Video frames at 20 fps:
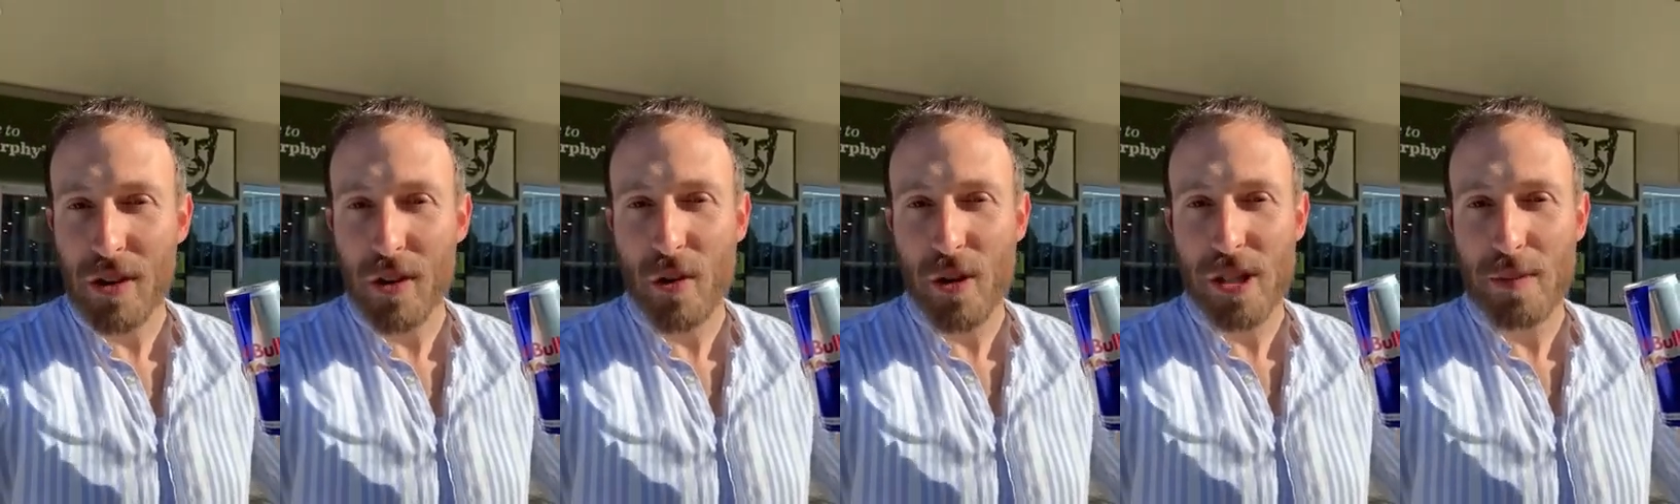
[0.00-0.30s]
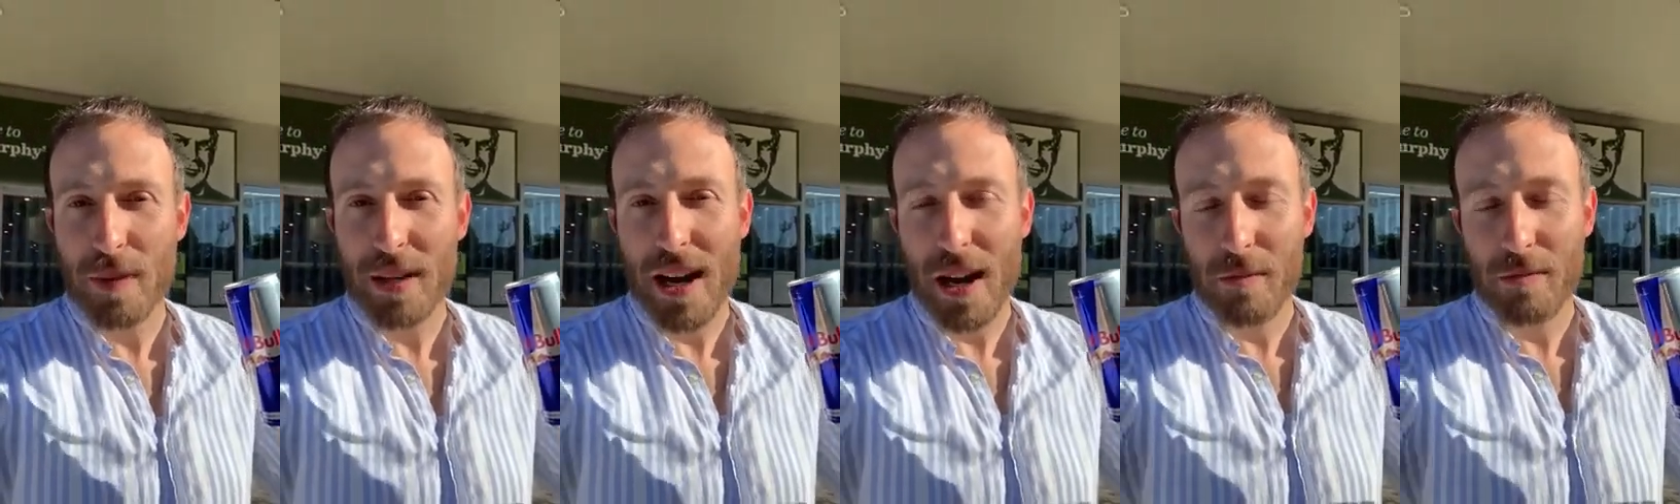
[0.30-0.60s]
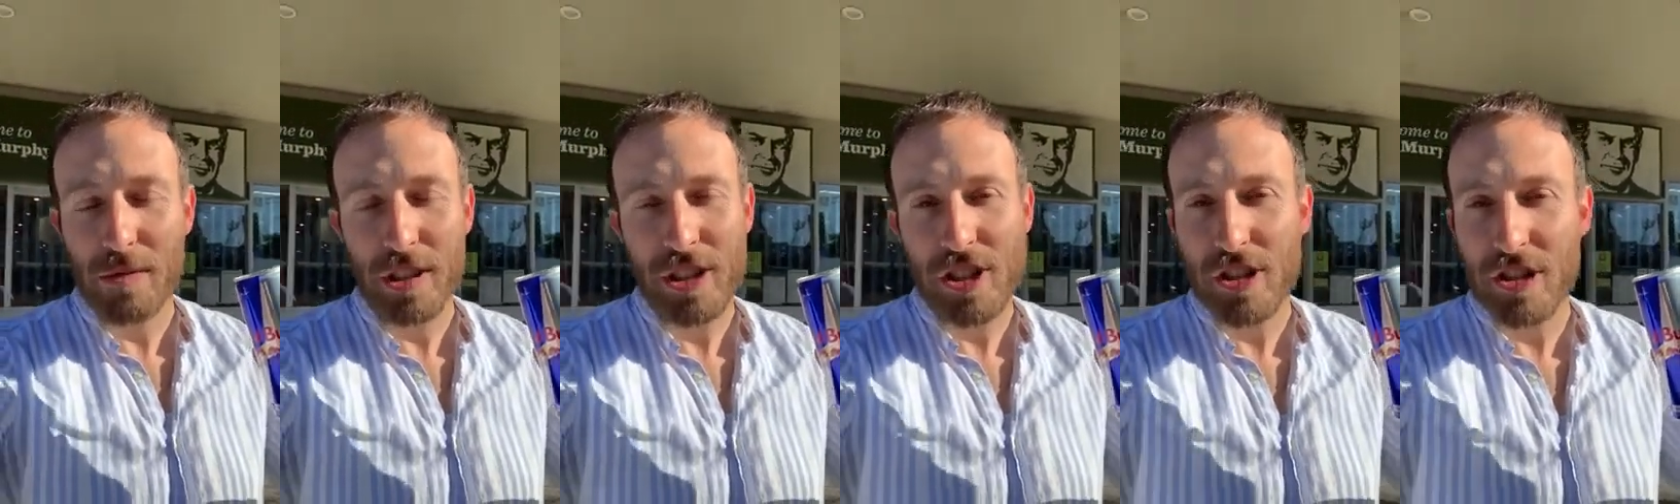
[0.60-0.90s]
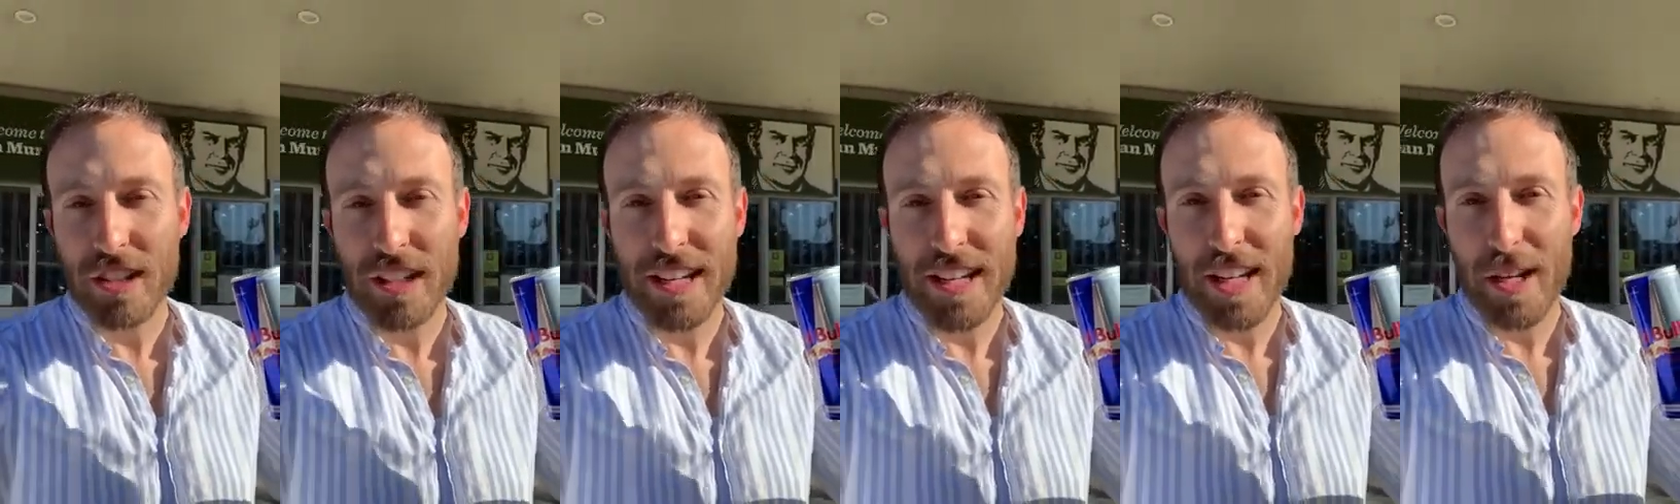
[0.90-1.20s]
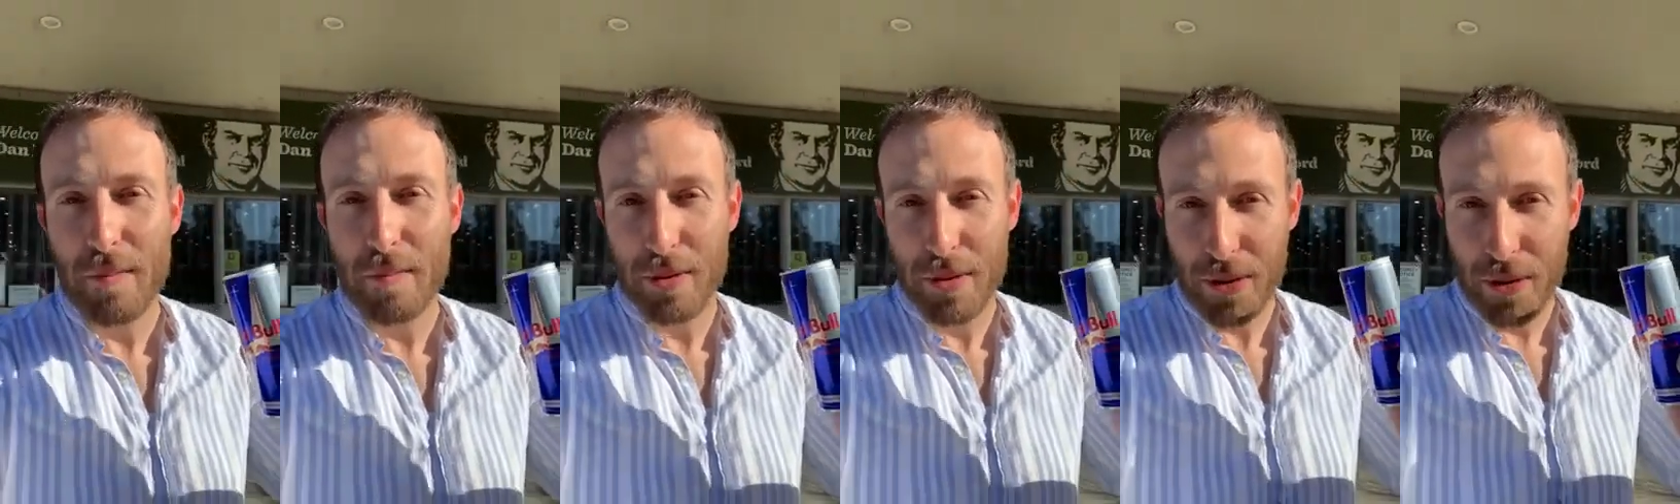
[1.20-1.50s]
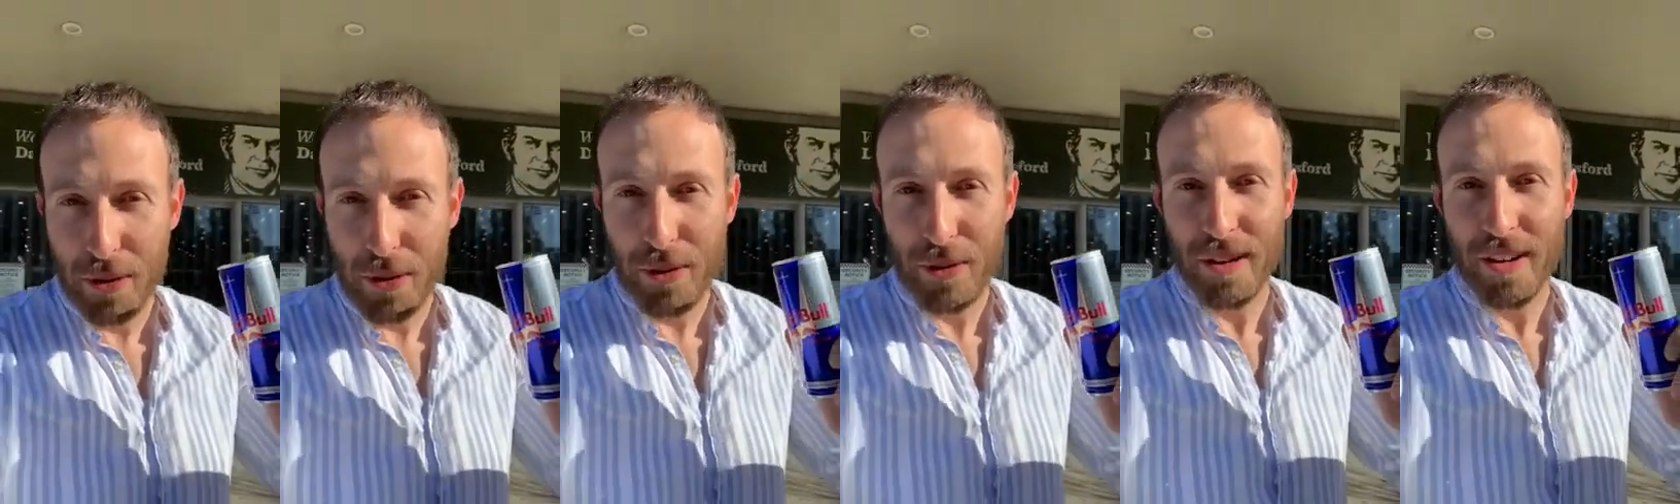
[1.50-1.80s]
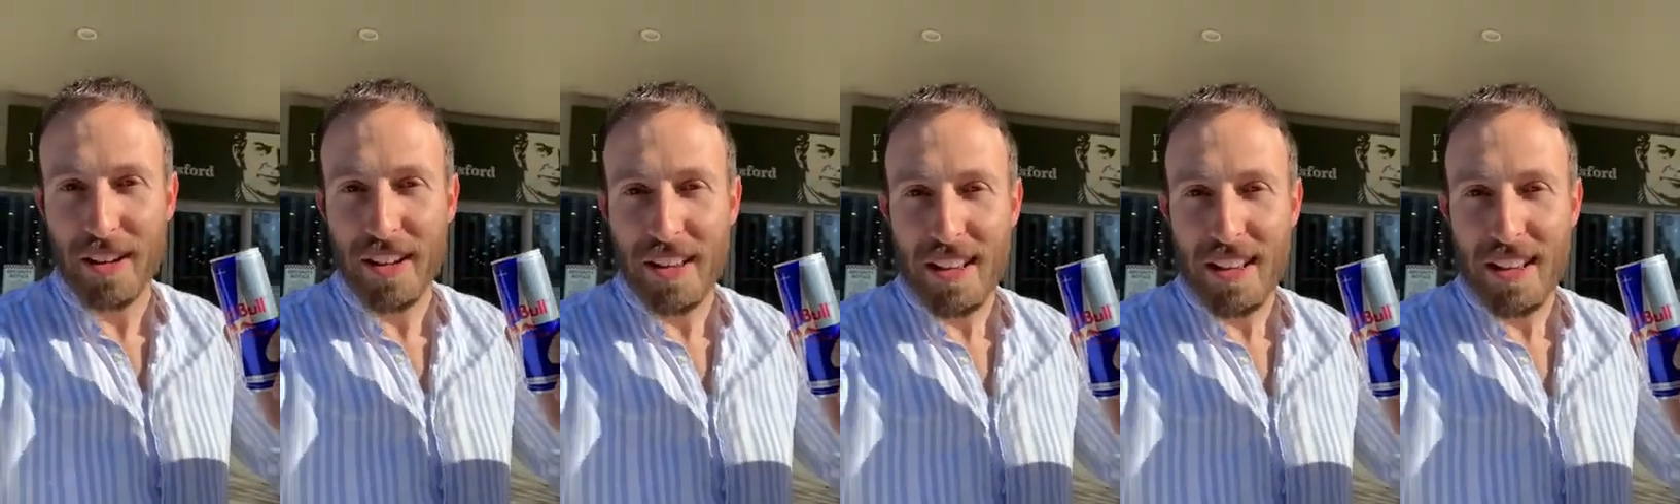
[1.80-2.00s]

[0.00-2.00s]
who has become ritually impure.